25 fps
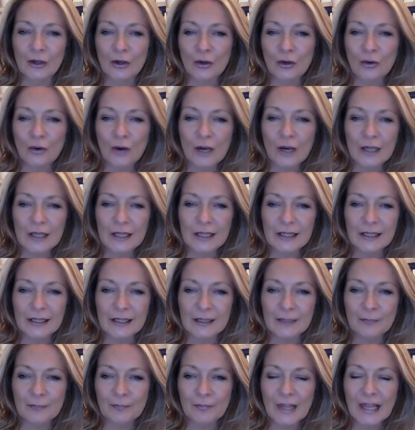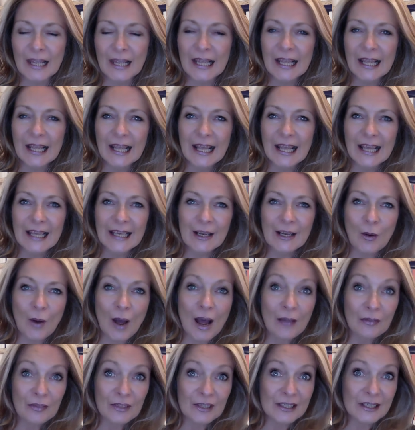crisis. Now,
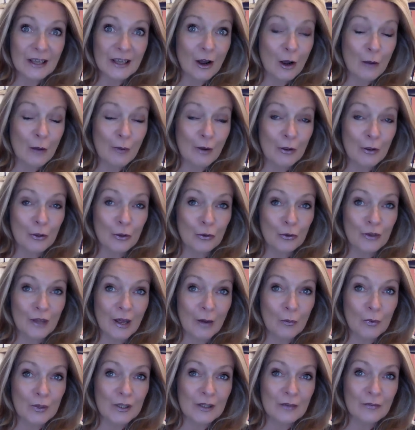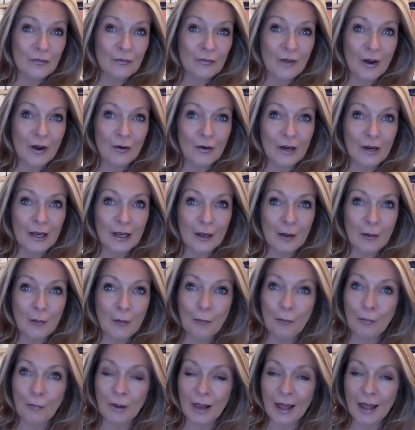at the time, I thought that was a very
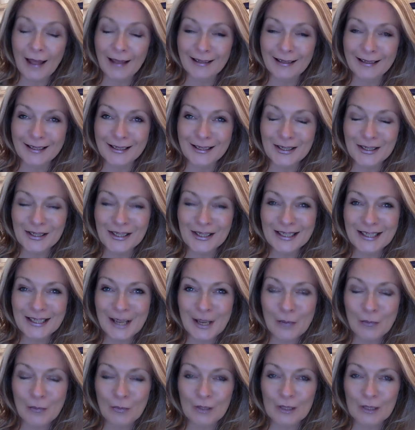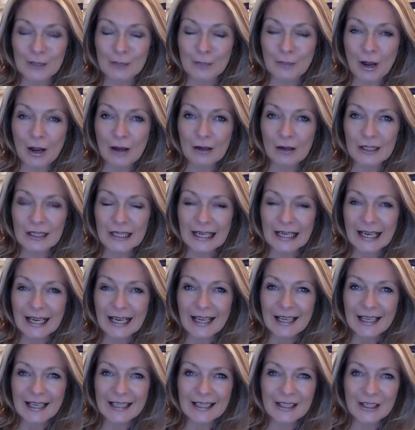bland statement, but
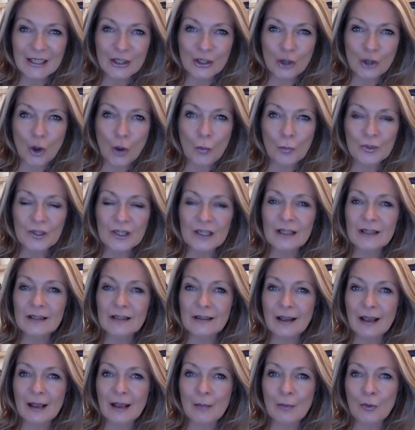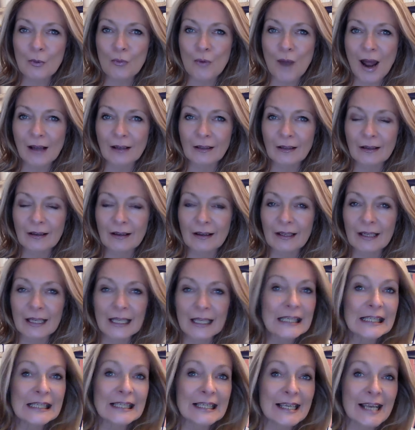he stopped saber rattling and
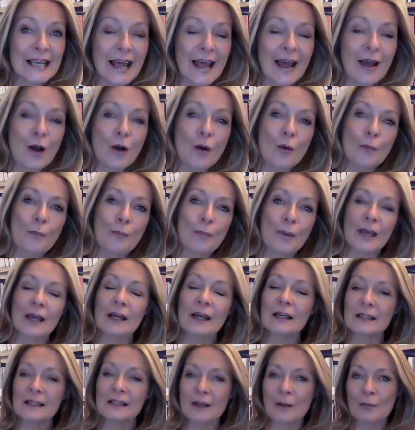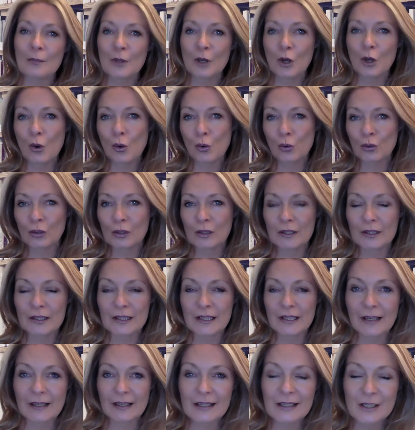he's now picked up the gauntlet
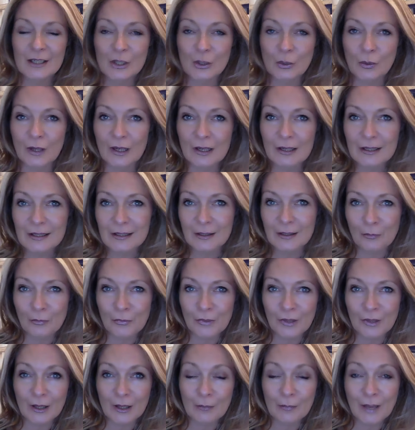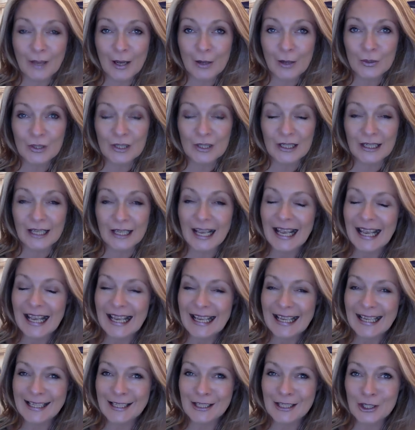and is doing something about it.
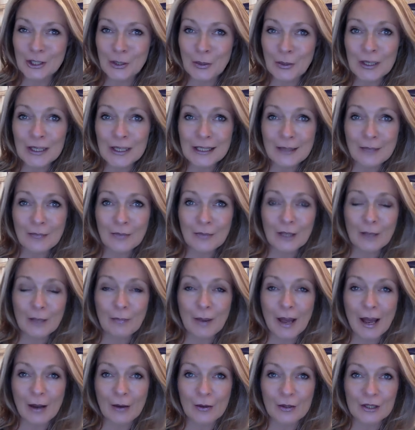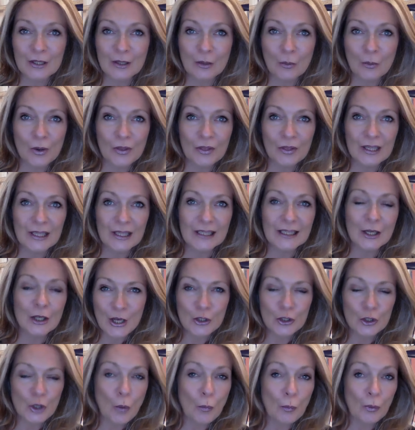He's doing something about it with his
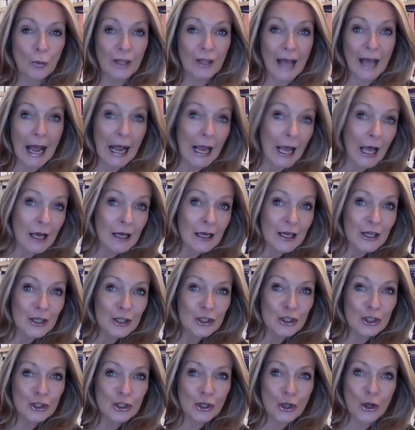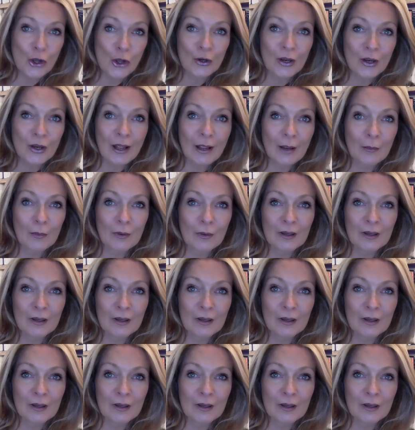doppelganger surname